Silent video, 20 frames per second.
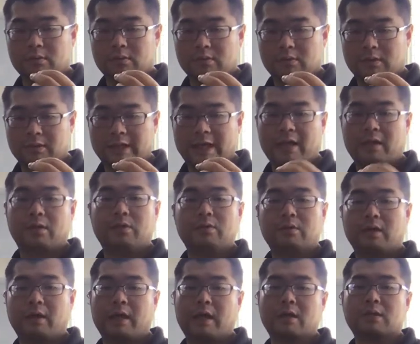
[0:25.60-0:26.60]
let you to
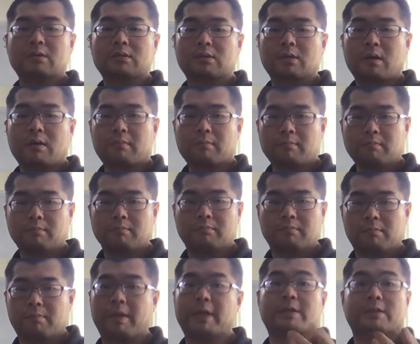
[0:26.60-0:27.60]
get some
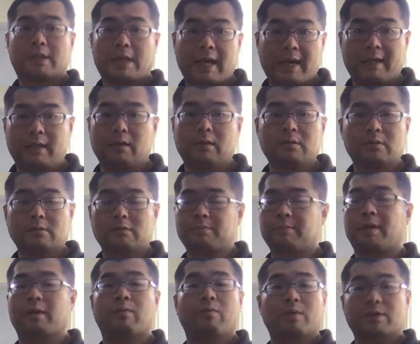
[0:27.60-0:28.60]
basic ideas
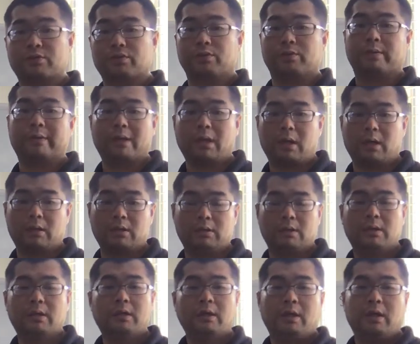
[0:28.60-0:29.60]
about what's going on
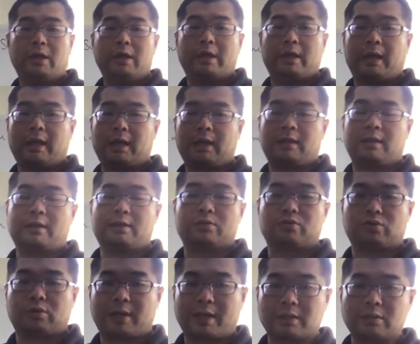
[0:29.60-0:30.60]
and then
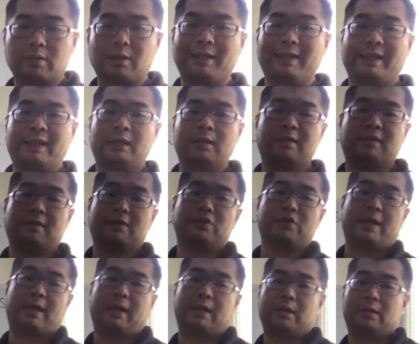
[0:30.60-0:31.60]
trying to link these
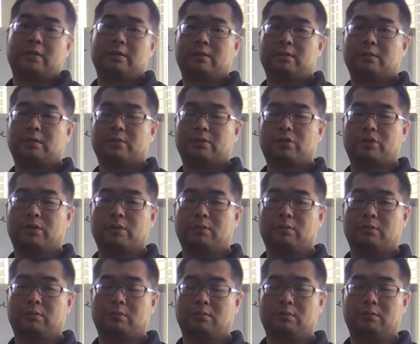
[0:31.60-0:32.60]
ideas
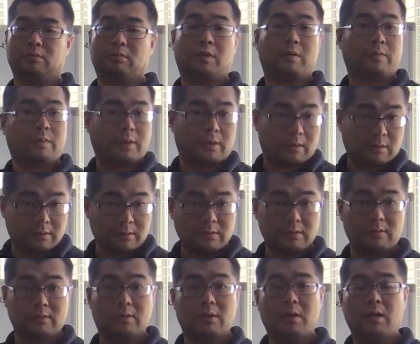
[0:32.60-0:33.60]
to what we learned
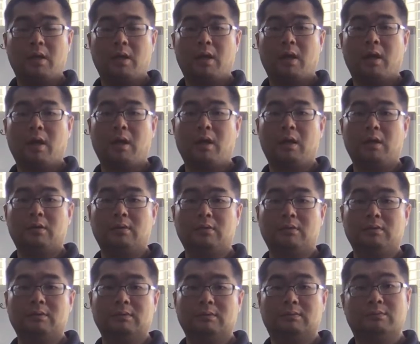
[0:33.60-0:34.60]

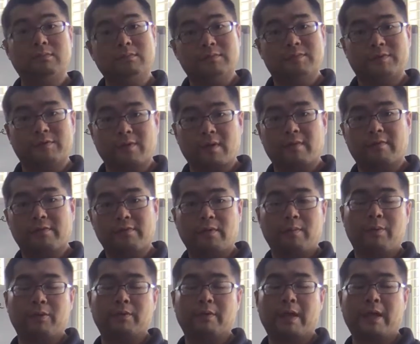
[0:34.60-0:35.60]
from
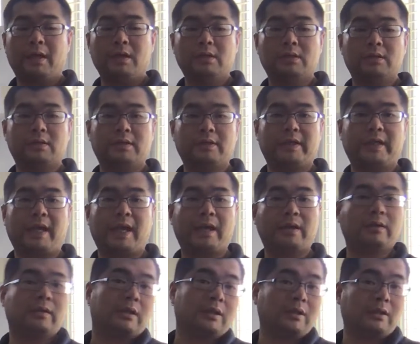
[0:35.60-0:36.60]
4.8, the
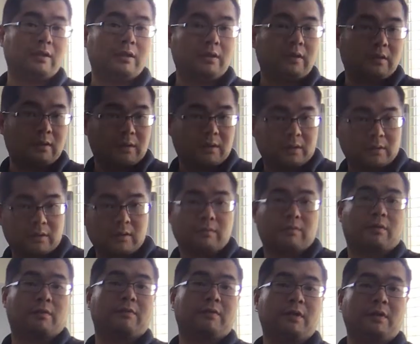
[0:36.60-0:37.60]

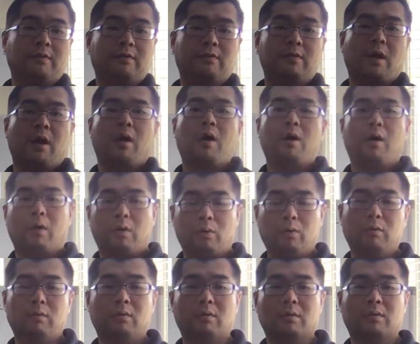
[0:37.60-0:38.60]
antiderivative,
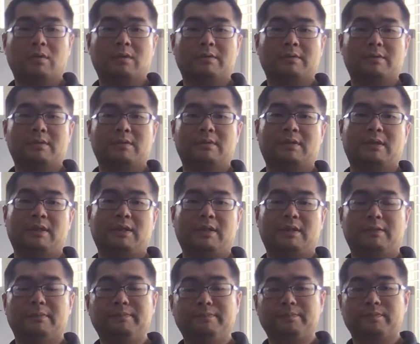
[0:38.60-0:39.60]
or
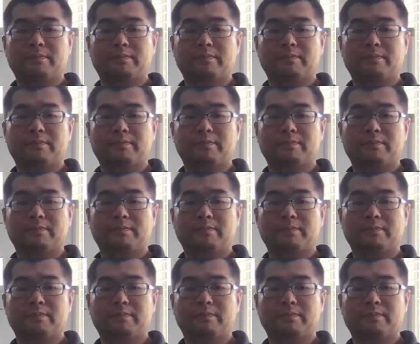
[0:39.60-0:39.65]
the